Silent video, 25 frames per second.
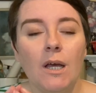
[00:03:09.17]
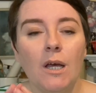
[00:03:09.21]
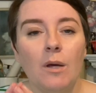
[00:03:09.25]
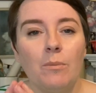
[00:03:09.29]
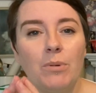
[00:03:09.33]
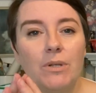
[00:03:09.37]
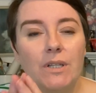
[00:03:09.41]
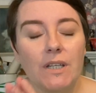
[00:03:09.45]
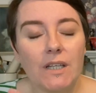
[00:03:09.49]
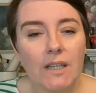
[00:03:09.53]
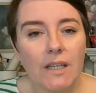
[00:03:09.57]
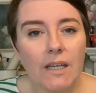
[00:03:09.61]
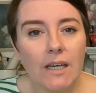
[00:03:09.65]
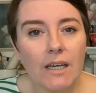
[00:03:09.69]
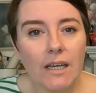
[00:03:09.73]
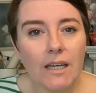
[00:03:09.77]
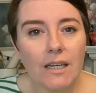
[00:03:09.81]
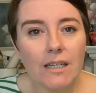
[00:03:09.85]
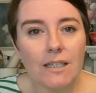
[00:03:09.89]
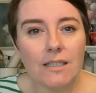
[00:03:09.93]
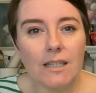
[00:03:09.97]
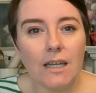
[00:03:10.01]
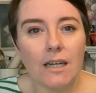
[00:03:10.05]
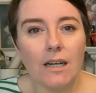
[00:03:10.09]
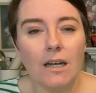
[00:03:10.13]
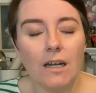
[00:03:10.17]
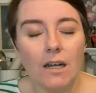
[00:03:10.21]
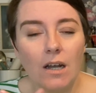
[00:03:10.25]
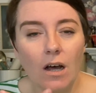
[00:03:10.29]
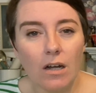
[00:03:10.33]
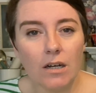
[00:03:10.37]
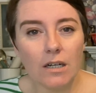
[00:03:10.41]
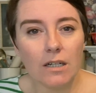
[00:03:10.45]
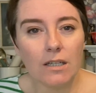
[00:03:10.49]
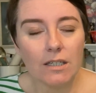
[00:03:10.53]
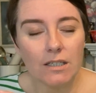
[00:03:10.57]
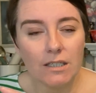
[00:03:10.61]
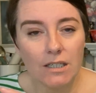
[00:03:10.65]
But the thing is that a lot
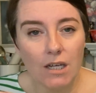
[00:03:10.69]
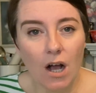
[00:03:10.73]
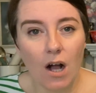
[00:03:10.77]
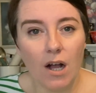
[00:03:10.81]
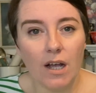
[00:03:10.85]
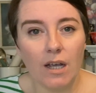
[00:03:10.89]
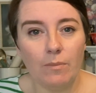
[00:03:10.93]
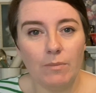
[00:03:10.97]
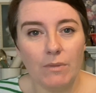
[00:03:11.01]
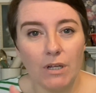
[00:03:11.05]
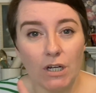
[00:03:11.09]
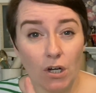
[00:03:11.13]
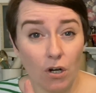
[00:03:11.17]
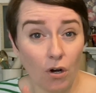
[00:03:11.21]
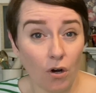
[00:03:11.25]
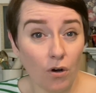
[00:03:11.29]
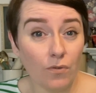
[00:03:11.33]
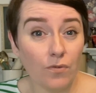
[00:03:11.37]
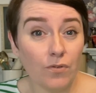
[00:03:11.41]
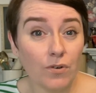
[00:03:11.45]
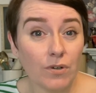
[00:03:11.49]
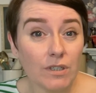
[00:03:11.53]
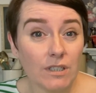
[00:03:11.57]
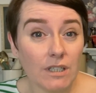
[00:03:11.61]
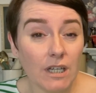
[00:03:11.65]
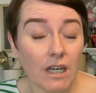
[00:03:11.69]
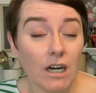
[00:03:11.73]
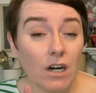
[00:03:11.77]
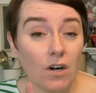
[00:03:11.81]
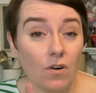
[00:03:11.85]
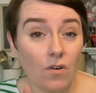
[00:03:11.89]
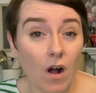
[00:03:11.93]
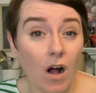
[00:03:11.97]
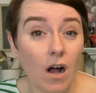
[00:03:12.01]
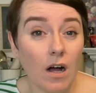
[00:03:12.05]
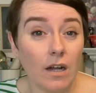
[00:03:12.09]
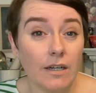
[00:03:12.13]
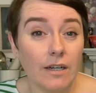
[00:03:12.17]
of the time, the covers that are
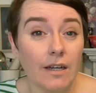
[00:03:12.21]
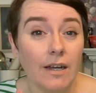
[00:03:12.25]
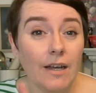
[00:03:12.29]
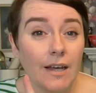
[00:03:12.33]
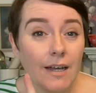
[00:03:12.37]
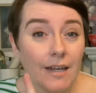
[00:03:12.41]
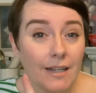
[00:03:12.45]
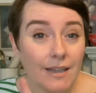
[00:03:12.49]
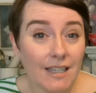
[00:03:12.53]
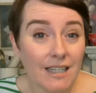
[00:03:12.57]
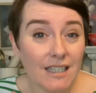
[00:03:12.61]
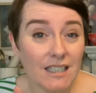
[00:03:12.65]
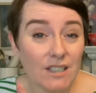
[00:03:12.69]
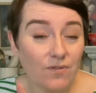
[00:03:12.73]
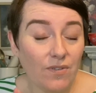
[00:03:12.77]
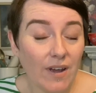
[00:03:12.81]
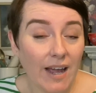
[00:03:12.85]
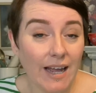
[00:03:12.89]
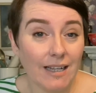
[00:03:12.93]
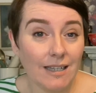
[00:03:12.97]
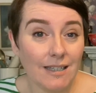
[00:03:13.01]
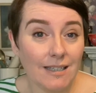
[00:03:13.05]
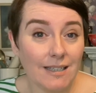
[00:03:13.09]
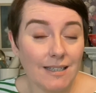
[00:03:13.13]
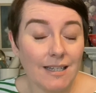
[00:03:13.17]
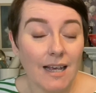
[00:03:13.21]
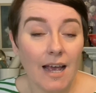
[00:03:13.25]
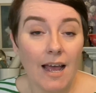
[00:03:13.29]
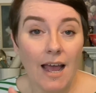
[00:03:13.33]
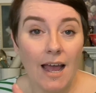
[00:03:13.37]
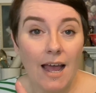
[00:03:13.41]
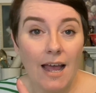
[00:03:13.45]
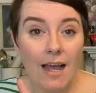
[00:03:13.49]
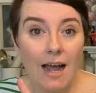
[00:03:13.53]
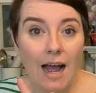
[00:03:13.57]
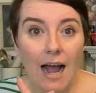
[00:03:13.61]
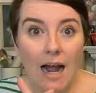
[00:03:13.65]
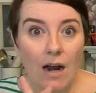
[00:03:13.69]
on these vents
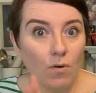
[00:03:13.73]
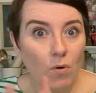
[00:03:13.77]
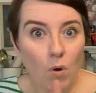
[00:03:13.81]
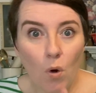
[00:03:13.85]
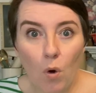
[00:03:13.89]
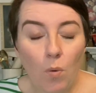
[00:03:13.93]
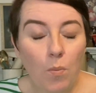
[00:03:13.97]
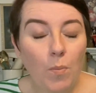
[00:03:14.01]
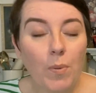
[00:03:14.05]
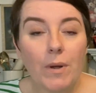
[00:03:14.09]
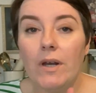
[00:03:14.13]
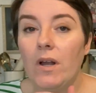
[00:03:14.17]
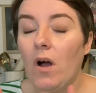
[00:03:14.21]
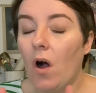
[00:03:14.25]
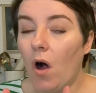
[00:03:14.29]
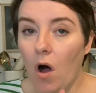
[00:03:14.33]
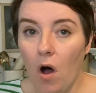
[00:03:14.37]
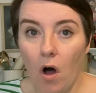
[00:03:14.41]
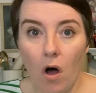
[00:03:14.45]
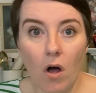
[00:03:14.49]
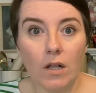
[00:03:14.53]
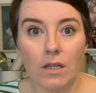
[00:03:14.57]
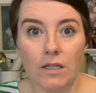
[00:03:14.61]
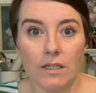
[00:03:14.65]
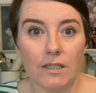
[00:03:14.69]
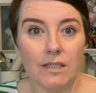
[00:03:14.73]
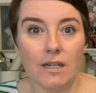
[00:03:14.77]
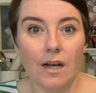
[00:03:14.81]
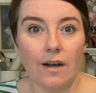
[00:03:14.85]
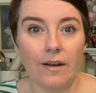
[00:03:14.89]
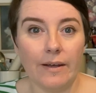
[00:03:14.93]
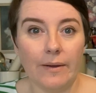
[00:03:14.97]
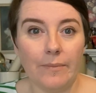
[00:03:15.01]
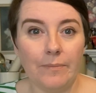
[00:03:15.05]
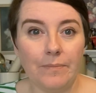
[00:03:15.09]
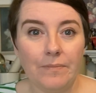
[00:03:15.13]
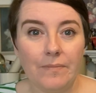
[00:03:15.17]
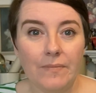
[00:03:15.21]
are open all the
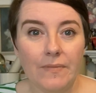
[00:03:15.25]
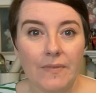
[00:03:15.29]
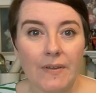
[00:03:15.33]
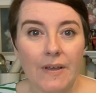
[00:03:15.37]
time.